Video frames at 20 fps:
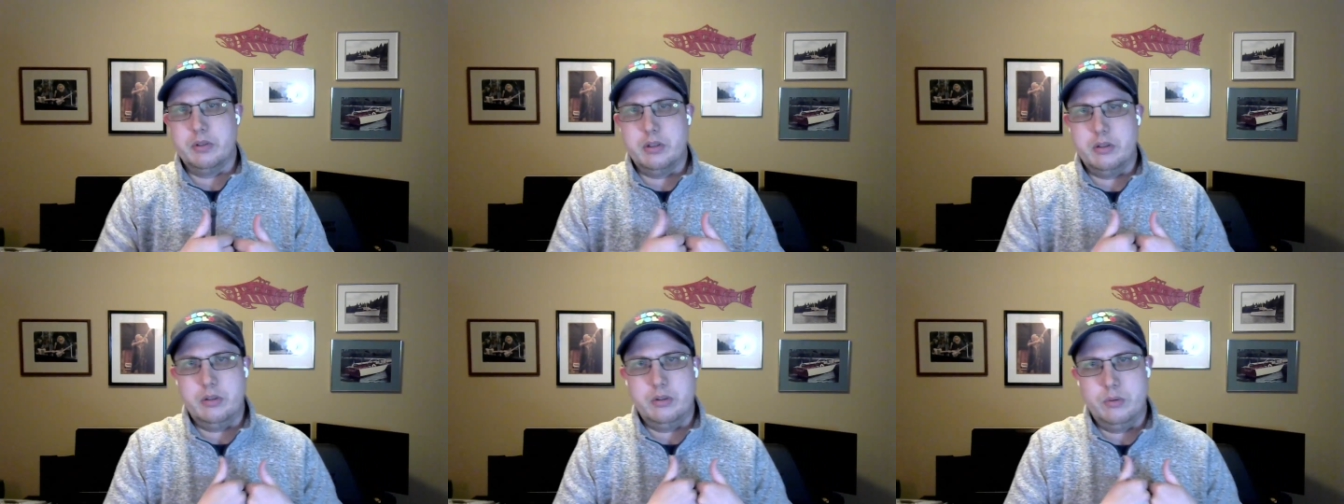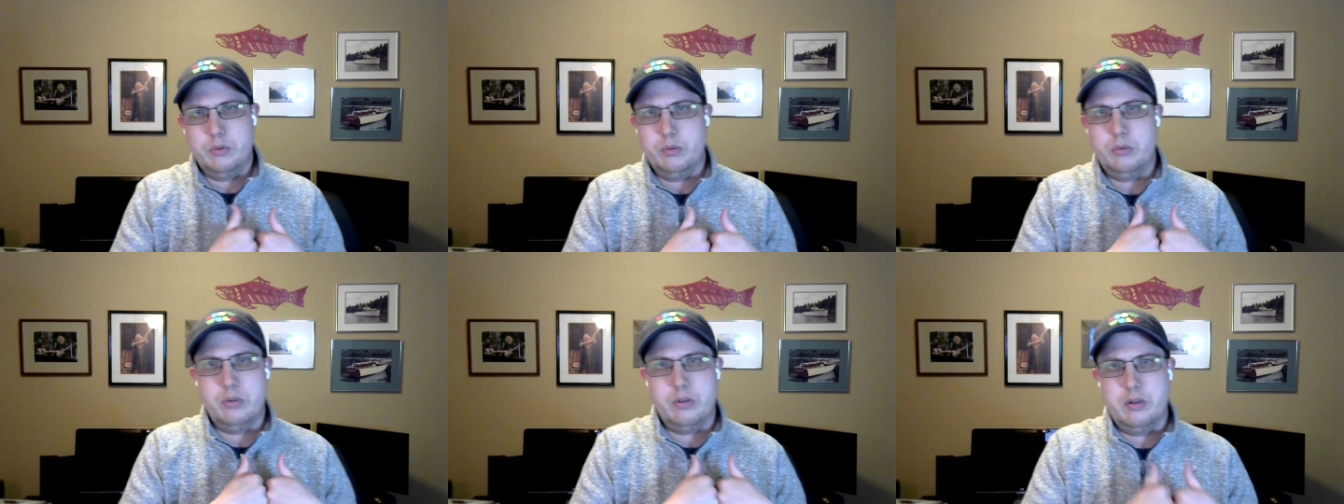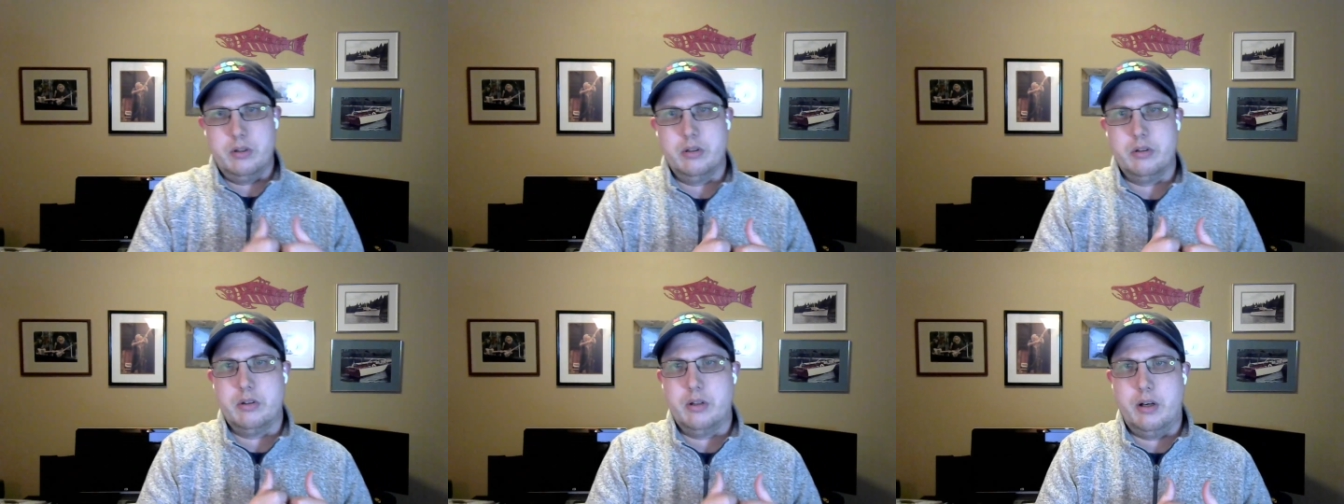to
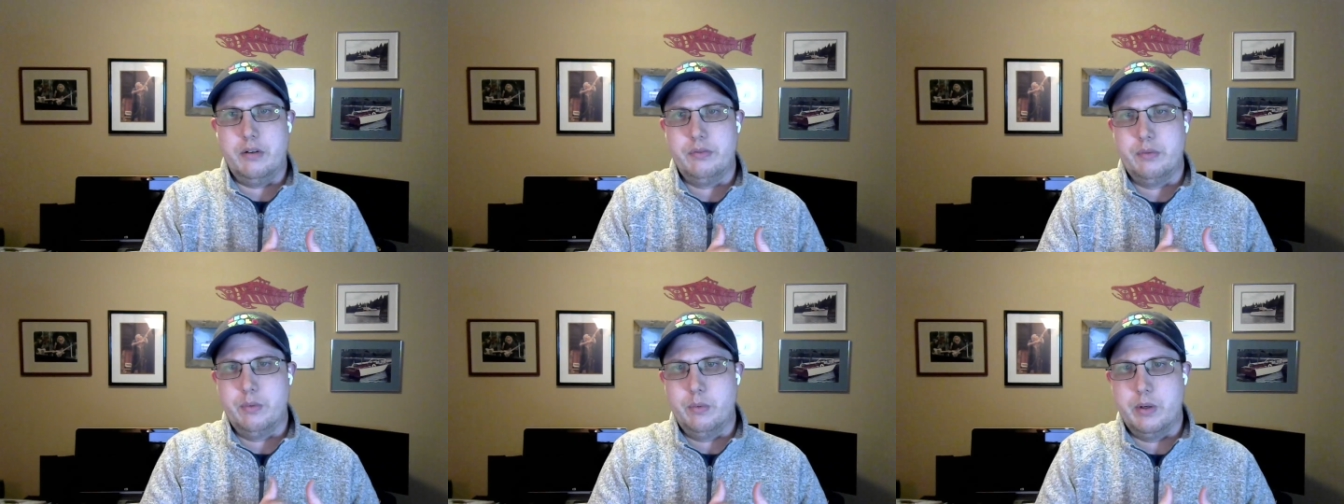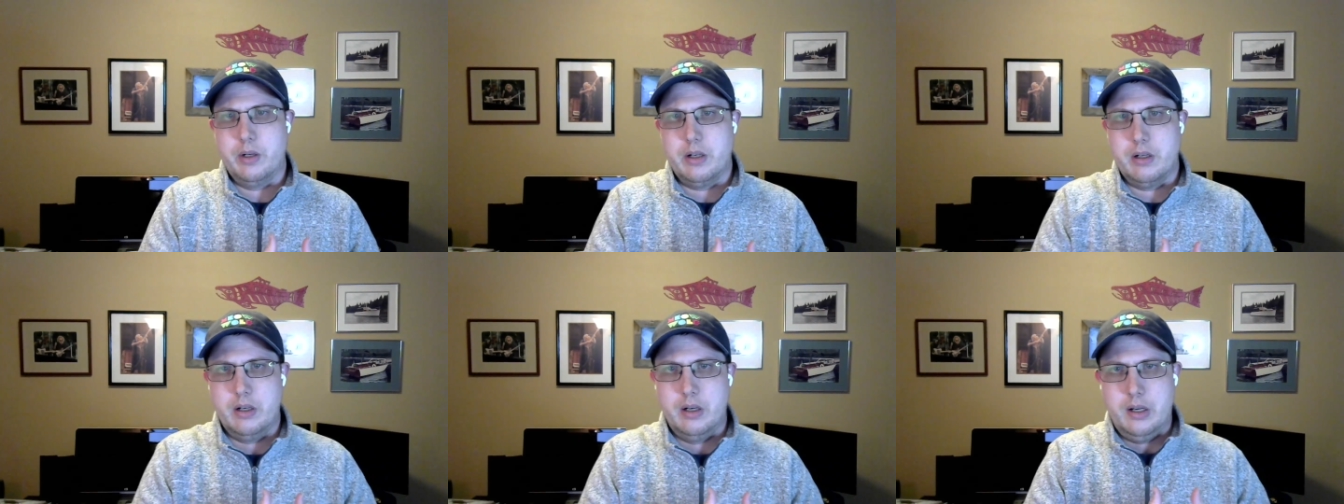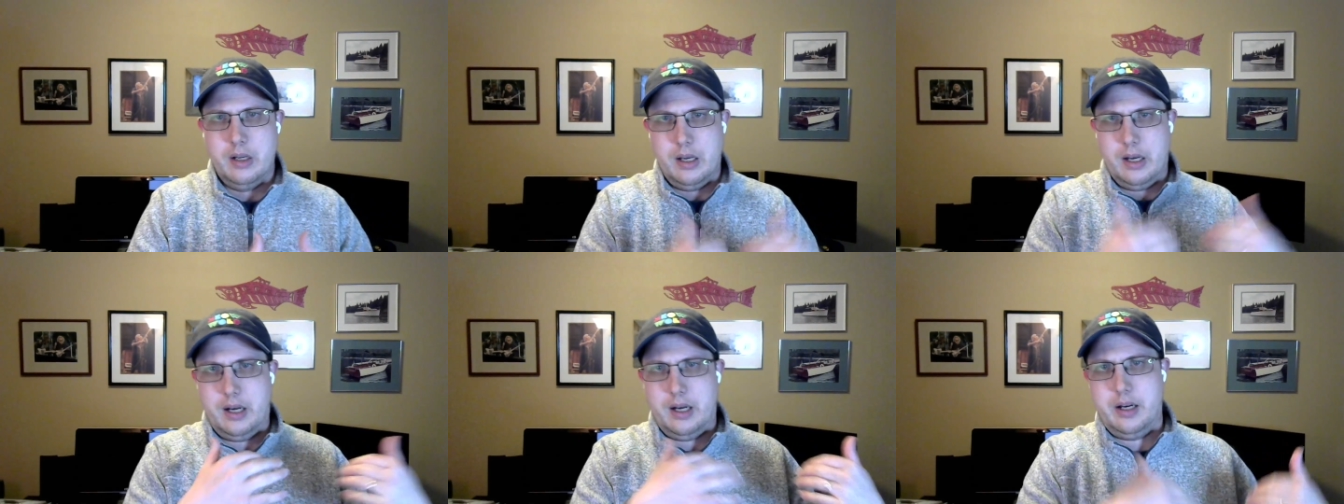use the software
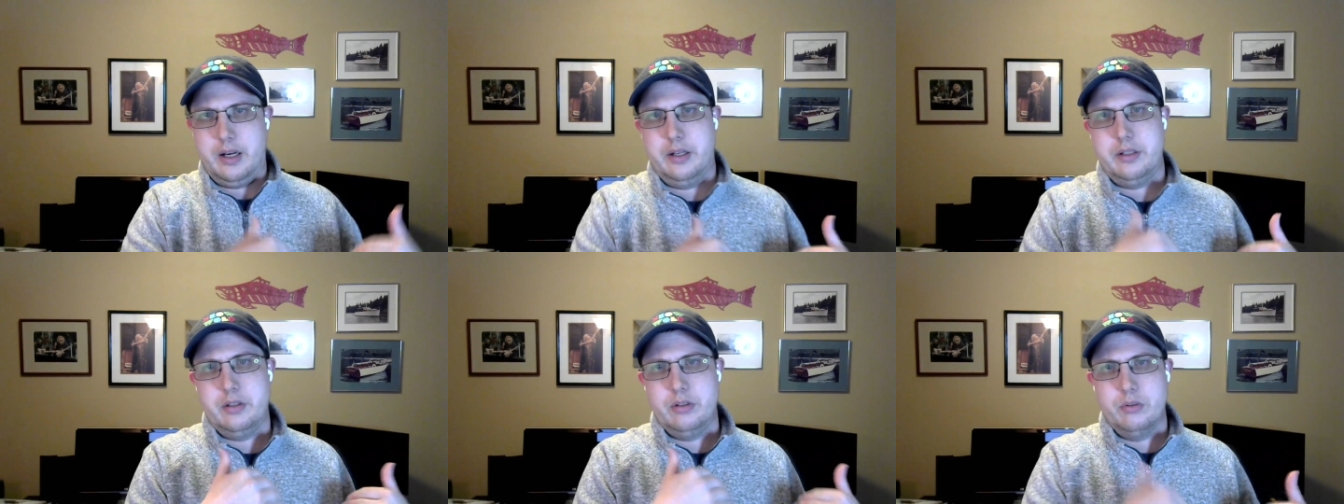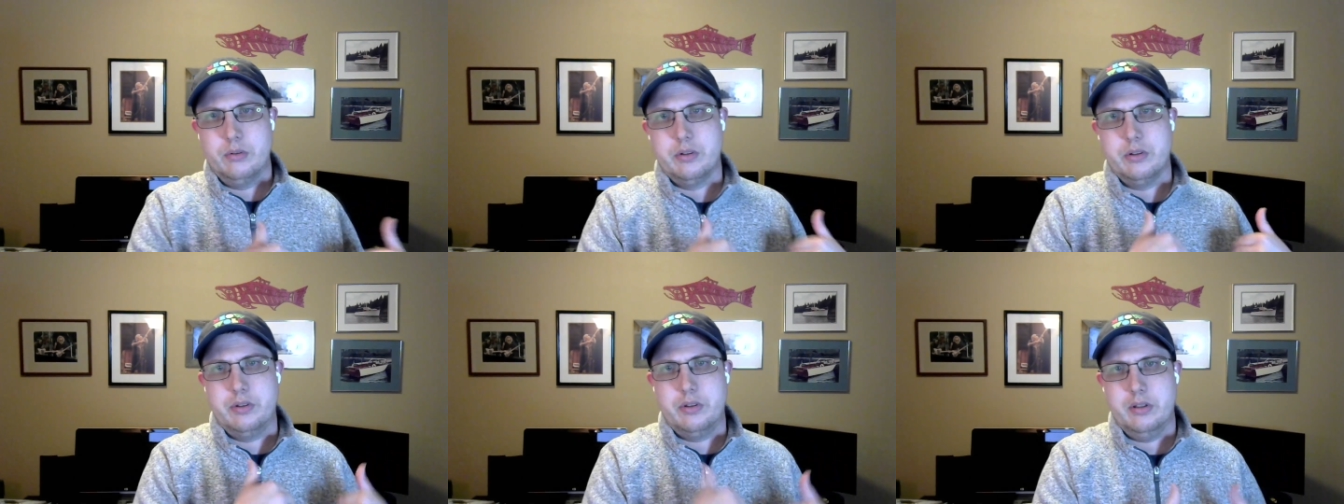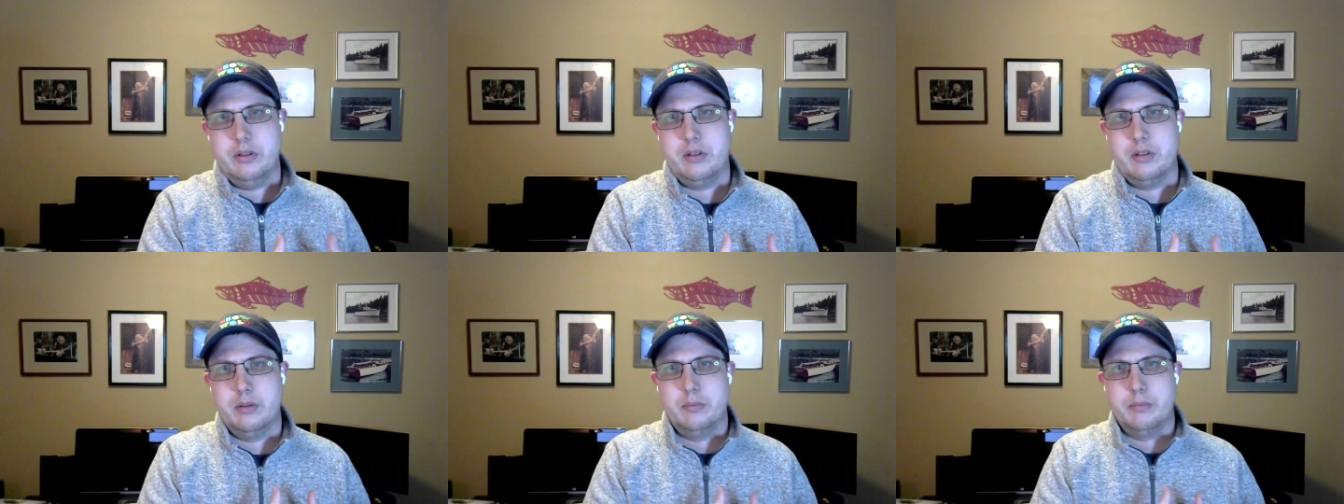on your
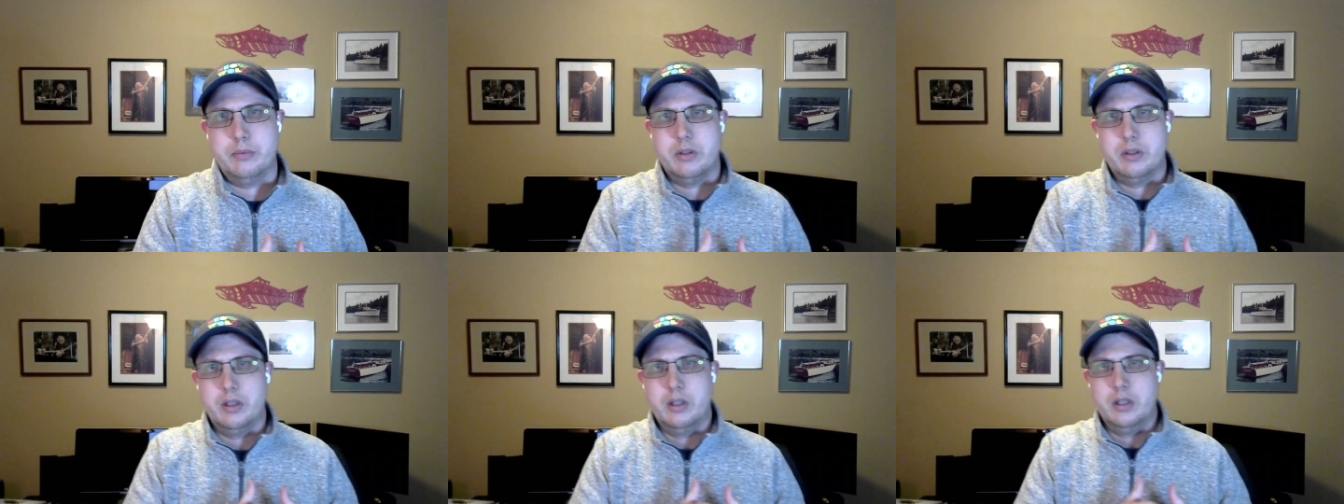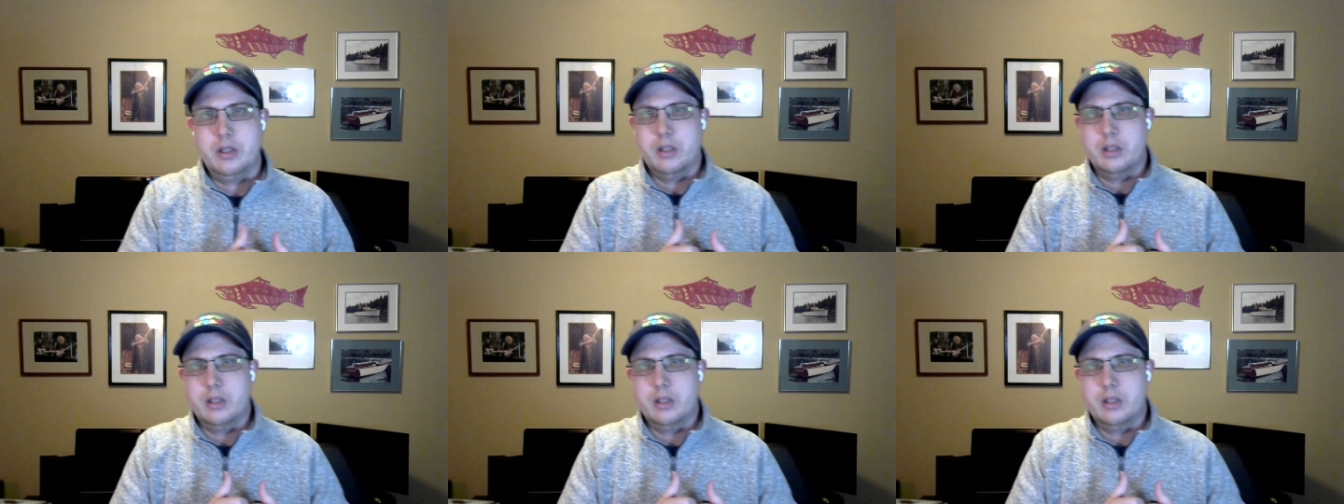systems,